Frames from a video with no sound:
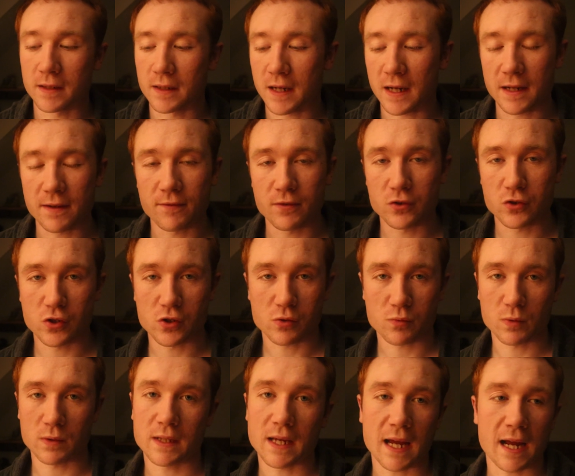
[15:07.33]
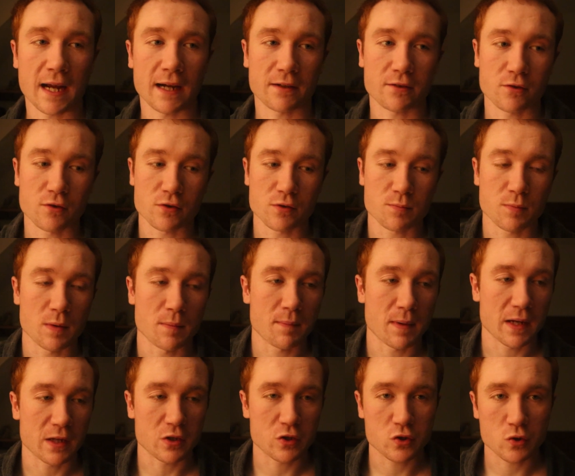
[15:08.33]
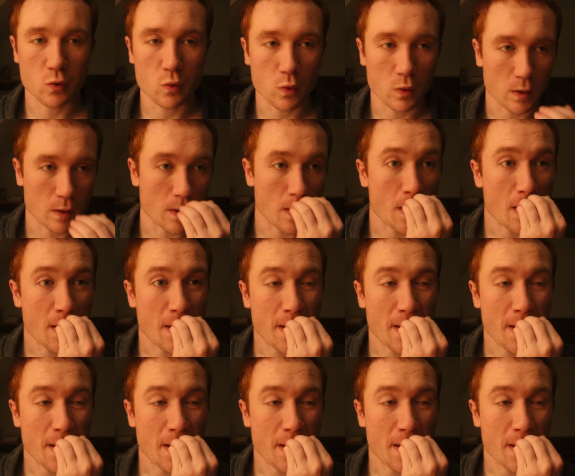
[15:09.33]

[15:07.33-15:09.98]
Not even just with the actors, but make sure,